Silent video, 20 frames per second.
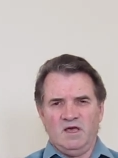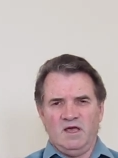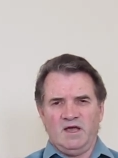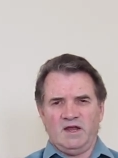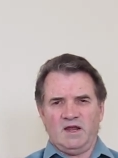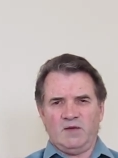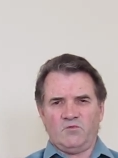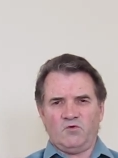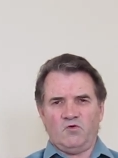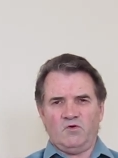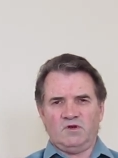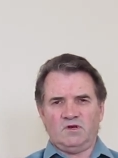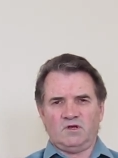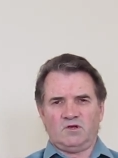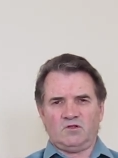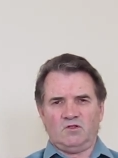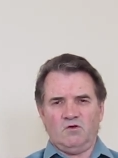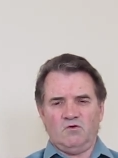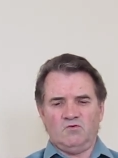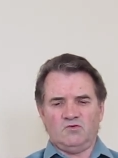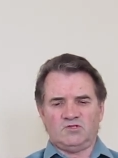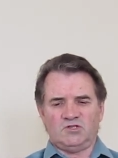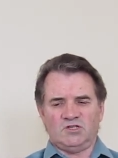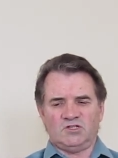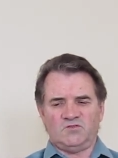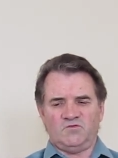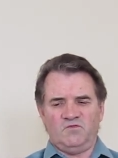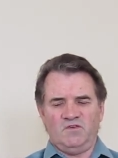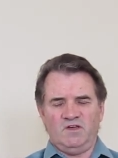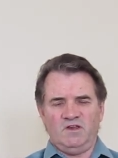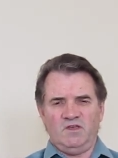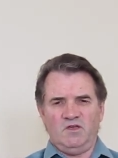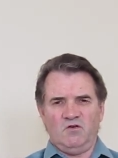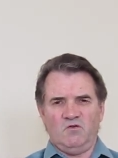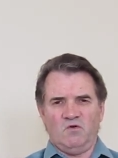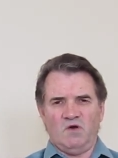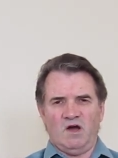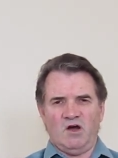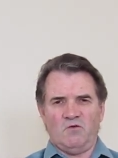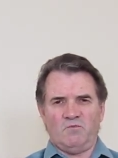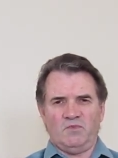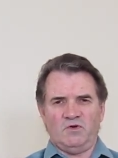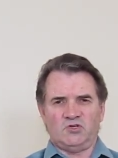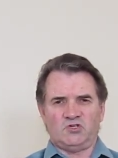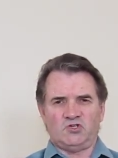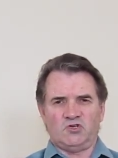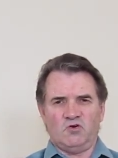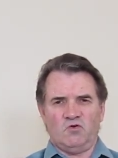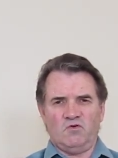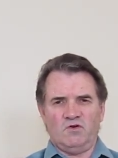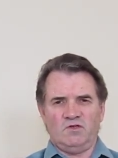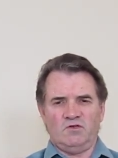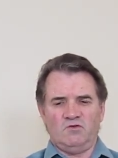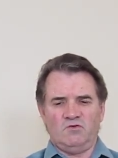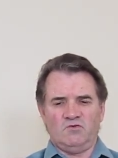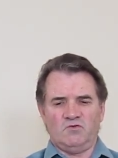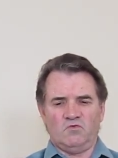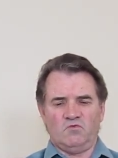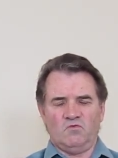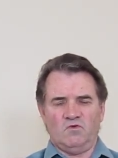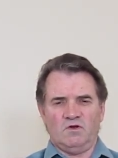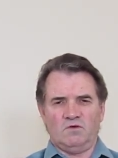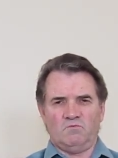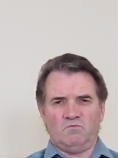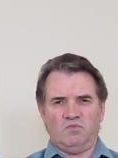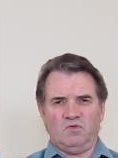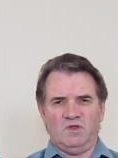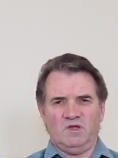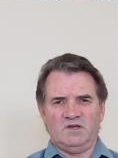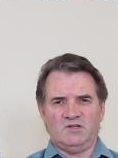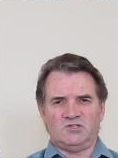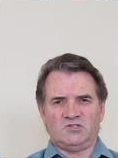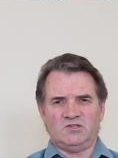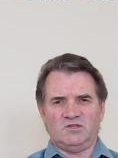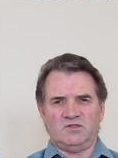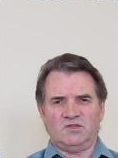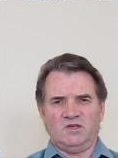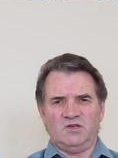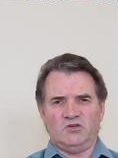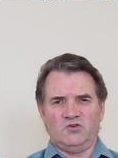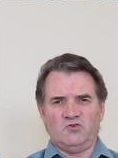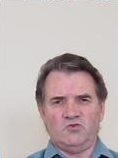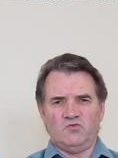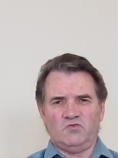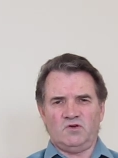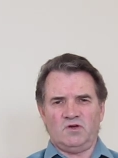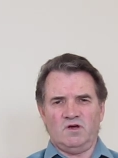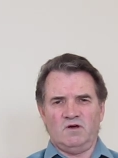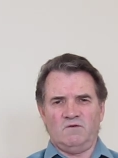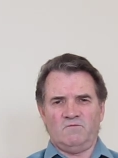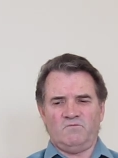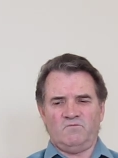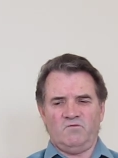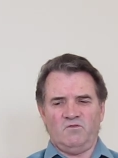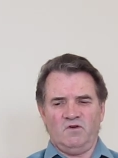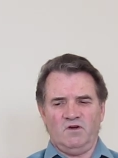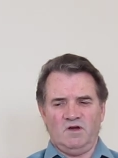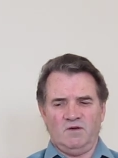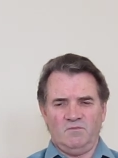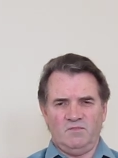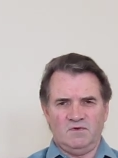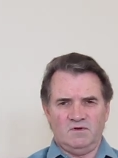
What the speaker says: And I'm going to close this video out by showing you the one place that they do come from.